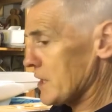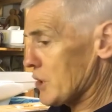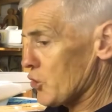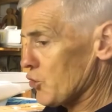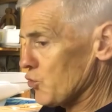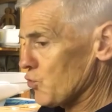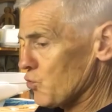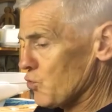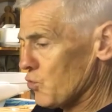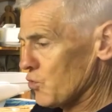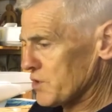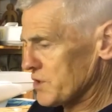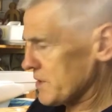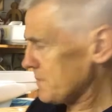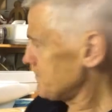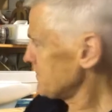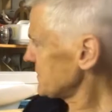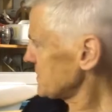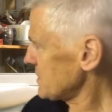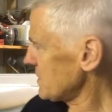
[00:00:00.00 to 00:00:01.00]
on the water.
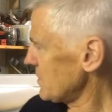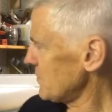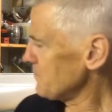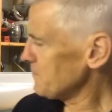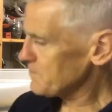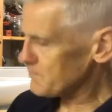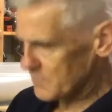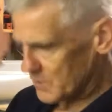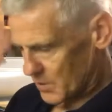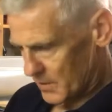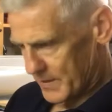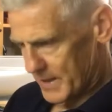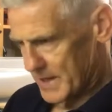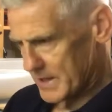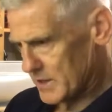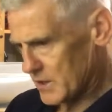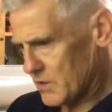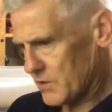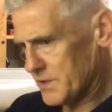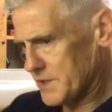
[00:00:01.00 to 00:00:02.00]
So we've got that,
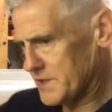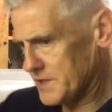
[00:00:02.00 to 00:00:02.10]
the conning